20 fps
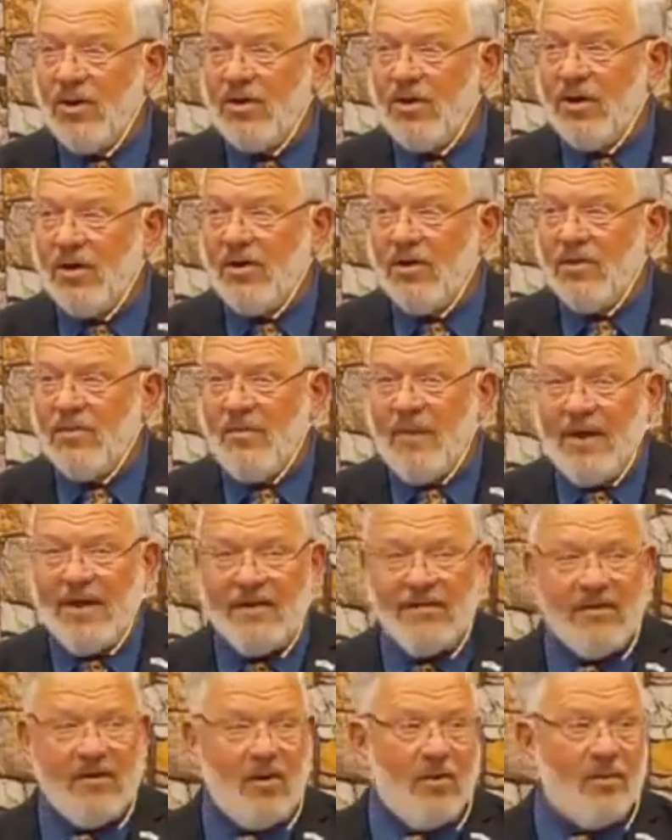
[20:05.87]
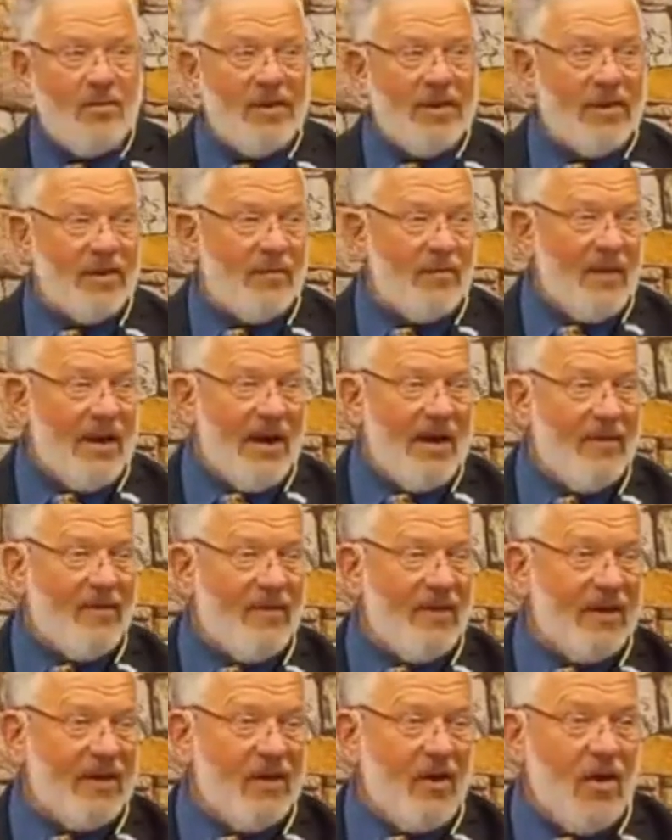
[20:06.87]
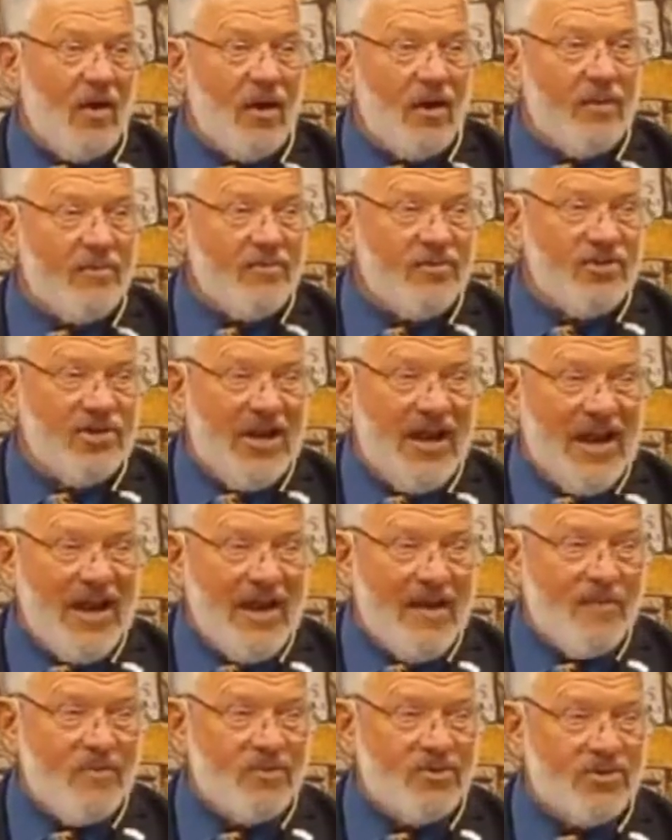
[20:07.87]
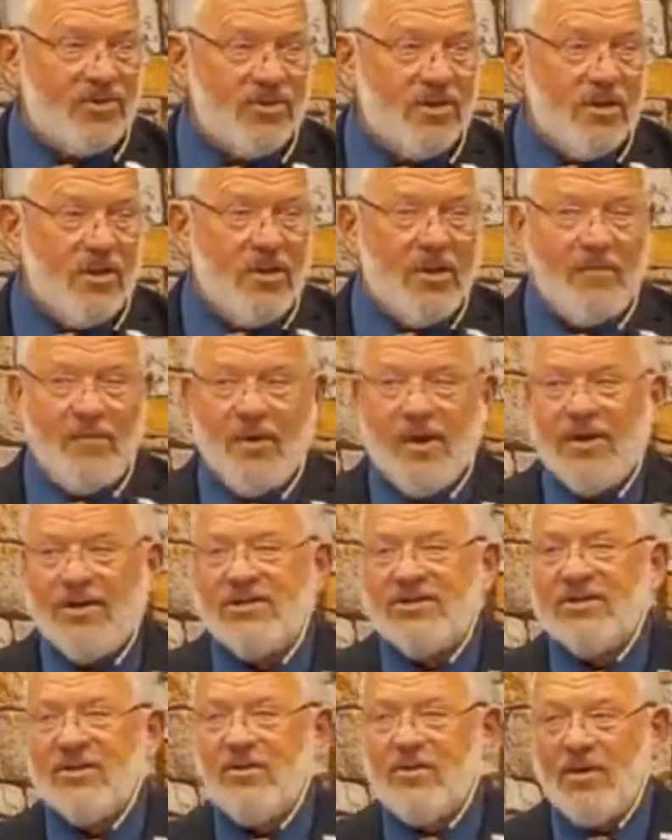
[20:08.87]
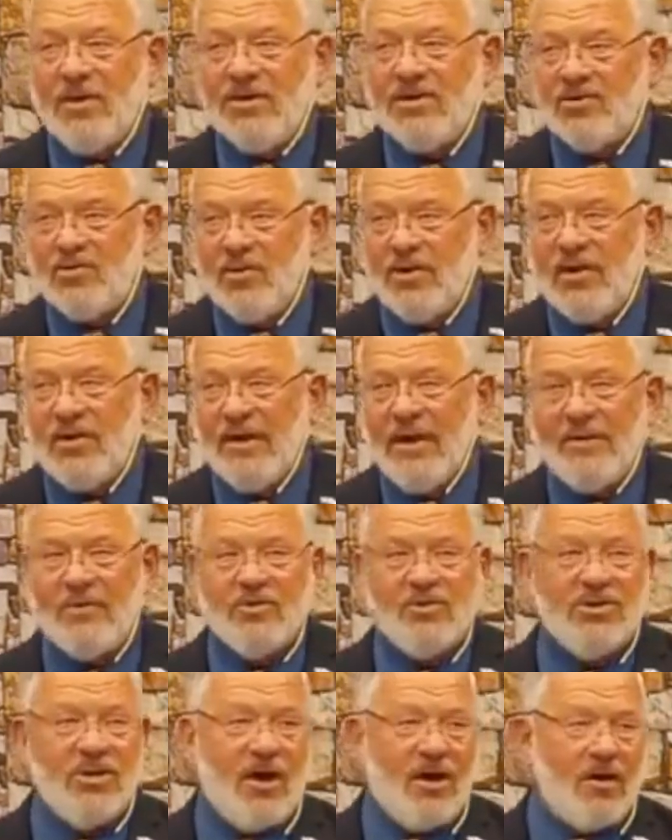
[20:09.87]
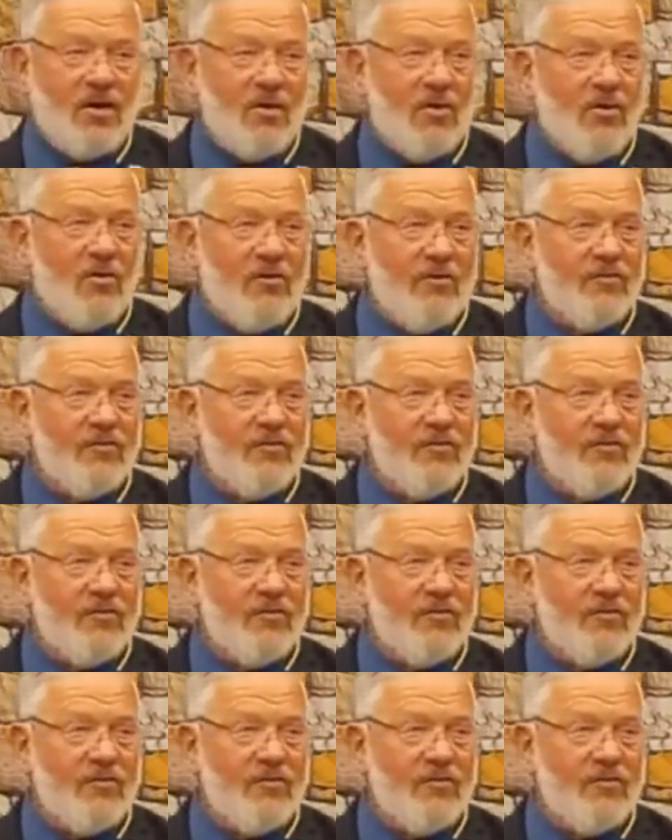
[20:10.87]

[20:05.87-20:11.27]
You know, you may know him in the Bible. They call him James, but his real name was Yaakov.